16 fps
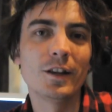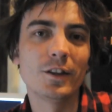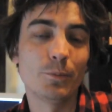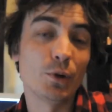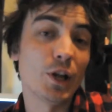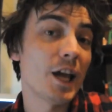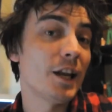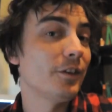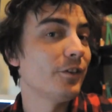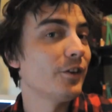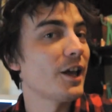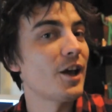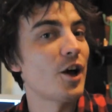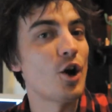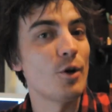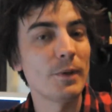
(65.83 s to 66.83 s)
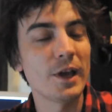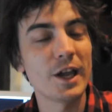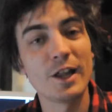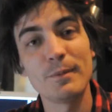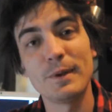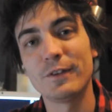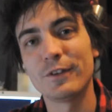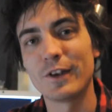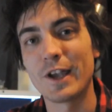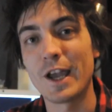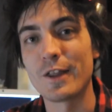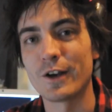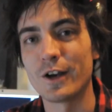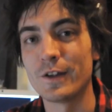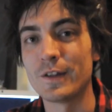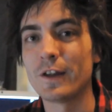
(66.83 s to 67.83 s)
The plan is to get all my elements
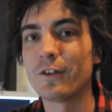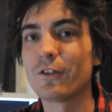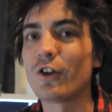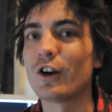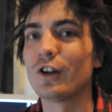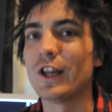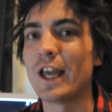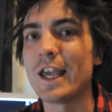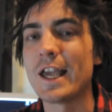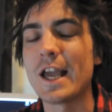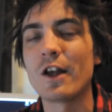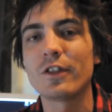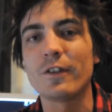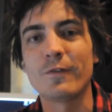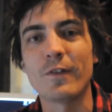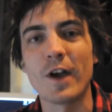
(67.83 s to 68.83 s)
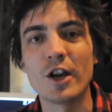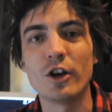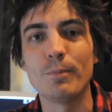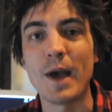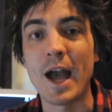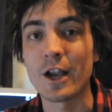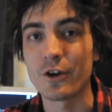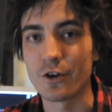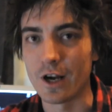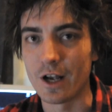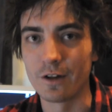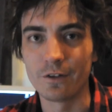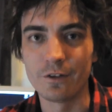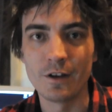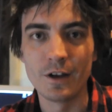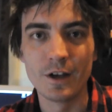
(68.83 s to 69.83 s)
together and then start laying out the final
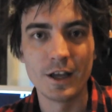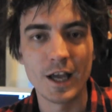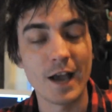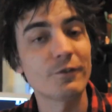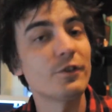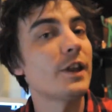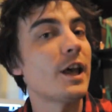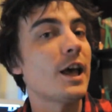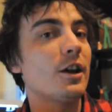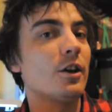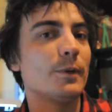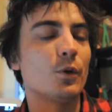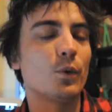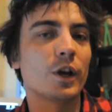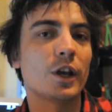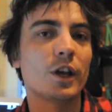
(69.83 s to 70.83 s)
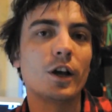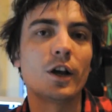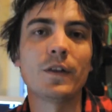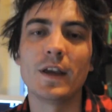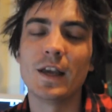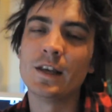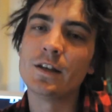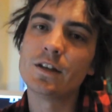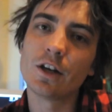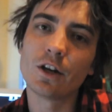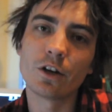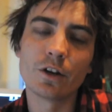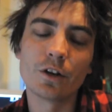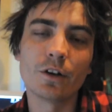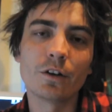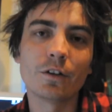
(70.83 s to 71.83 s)
backgrounds. After that I'll be working on the
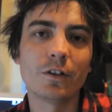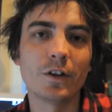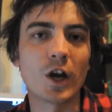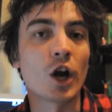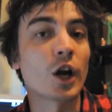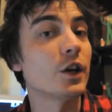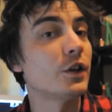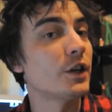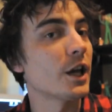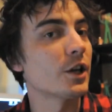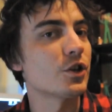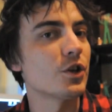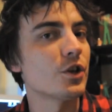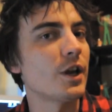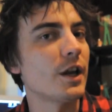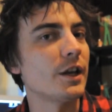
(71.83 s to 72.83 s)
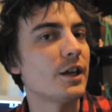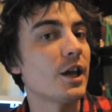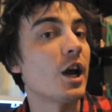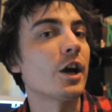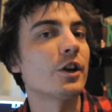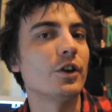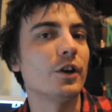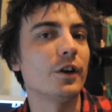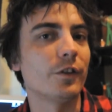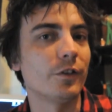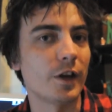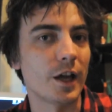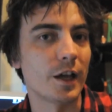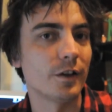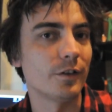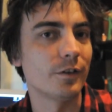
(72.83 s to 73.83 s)
interiors, the architecture, and character
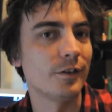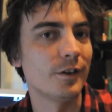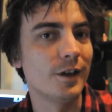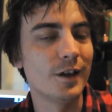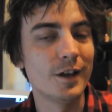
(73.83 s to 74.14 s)
designs.